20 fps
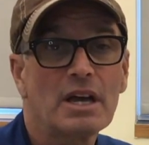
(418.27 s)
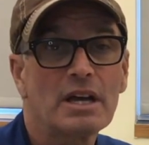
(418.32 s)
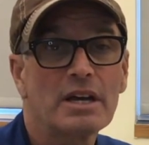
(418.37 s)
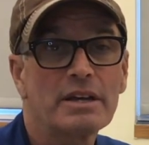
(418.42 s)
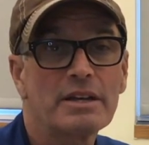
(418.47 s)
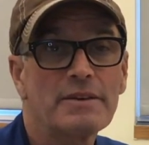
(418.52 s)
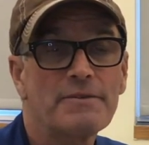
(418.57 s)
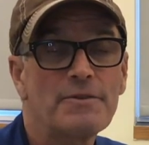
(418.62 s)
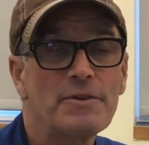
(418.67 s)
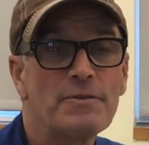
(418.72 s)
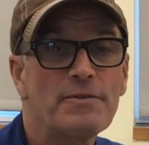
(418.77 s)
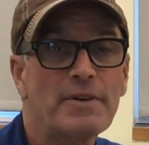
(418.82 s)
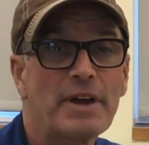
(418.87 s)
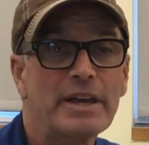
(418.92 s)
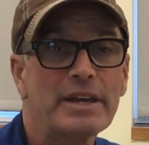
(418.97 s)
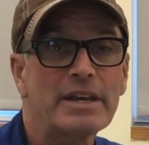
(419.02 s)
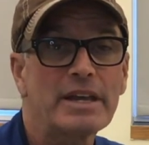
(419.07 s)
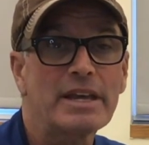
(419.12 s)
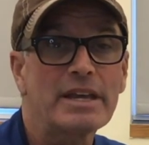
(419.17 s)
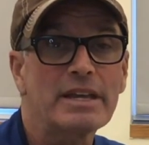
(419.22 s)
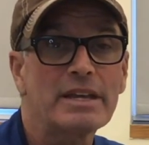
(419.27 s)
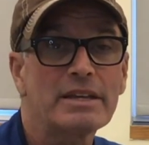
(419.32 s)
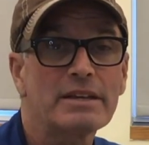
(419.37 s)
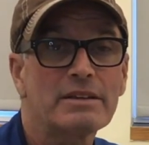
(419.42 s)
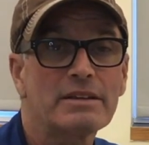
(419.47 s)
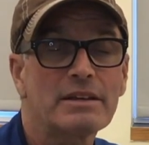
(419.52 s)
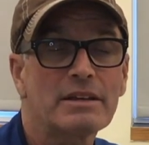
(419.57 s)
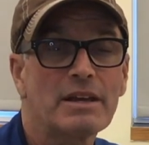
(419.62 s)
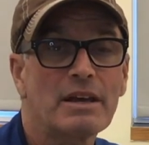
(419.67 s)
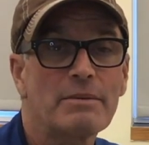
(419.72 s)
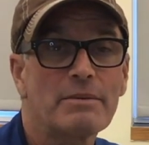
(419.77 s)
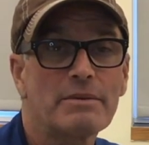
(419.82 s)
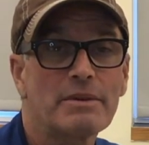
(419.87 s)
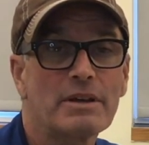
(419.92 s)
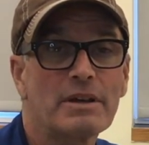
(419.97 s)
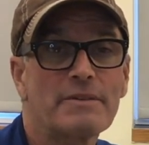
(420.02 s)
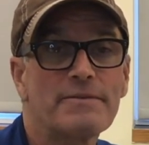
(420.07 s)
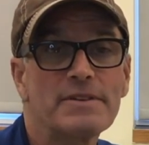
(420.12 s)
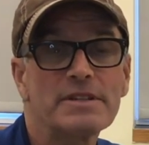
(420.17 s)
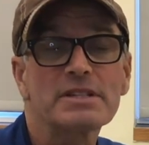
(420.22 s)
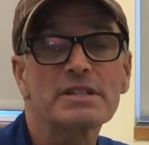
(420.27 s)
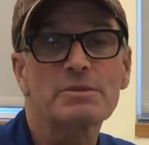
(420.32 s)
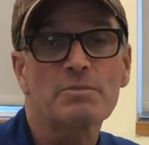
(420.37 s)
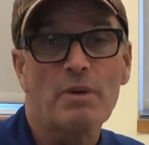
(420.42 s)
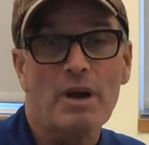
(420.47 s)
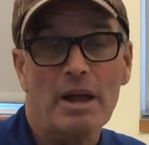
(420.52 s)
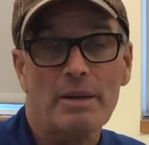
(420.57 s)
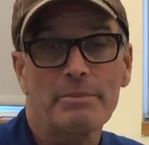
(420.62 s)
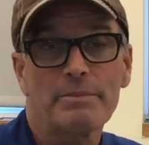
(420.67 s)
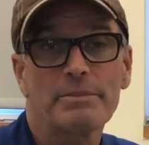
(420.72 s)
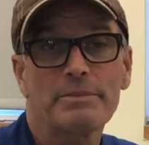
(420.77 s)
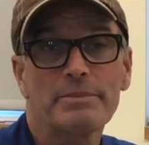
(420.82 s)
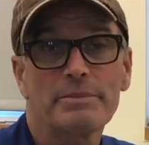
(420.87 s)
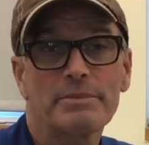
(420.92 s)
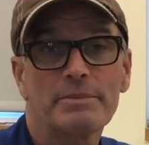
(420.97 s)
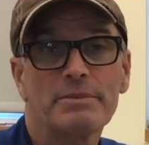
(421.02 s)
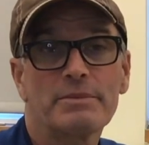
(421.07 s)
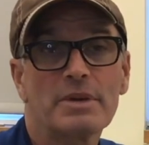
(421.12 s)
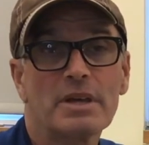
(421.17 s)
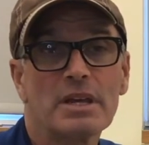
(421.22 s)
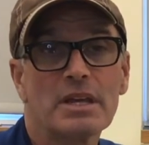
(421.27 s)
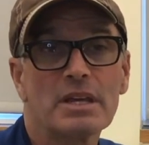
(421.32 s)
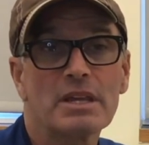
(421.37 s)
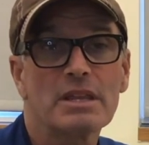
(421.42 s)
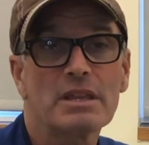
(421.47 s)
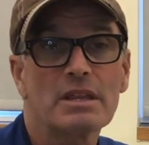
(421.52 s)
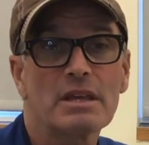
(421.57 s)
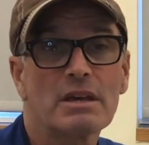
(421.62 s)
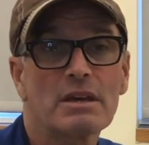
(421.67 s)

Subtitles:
if you find a physics problem in